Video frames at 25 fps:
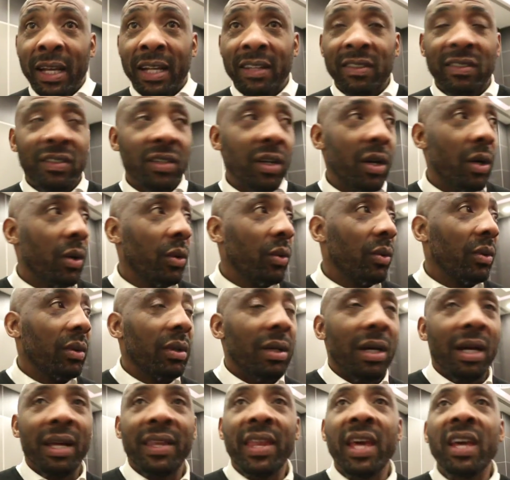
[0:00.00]
and so,
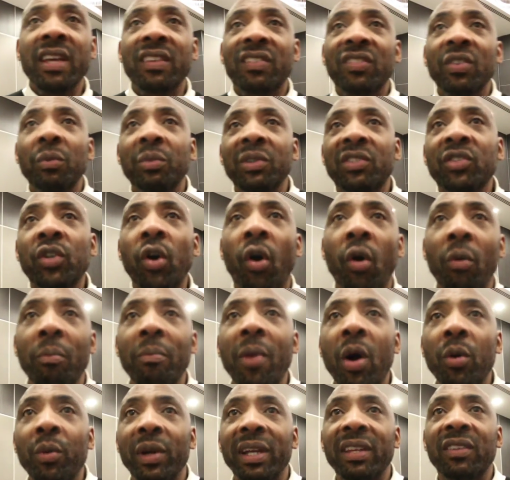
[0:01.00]
and her son was called
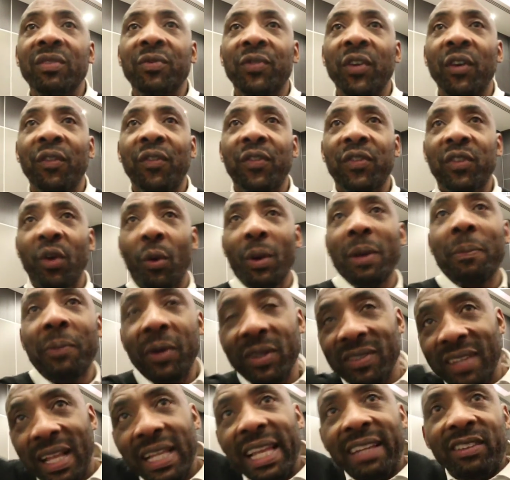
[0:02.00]
Morris. For, so he
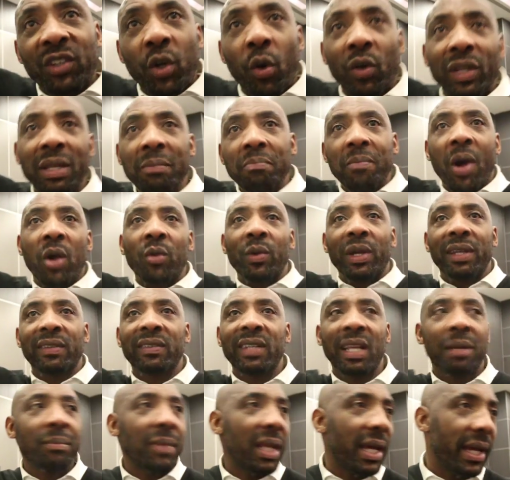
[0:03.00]
puts, let's call him
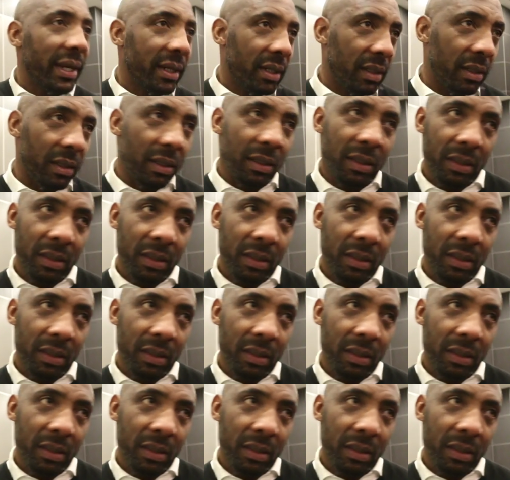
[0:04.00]
Morris. And I'm like,